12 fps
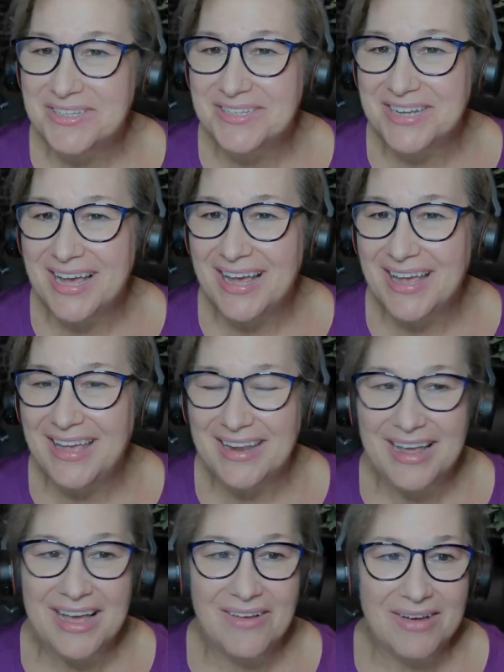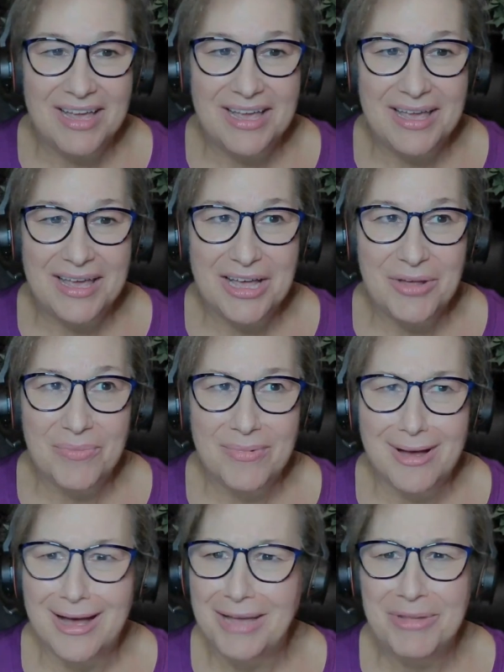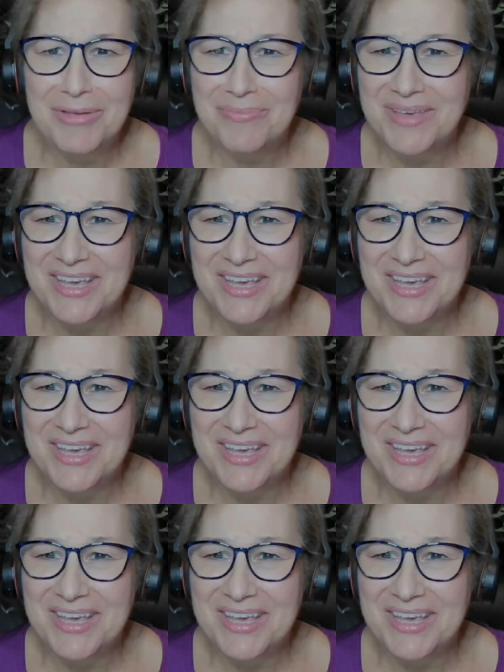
today and how I am, I'm at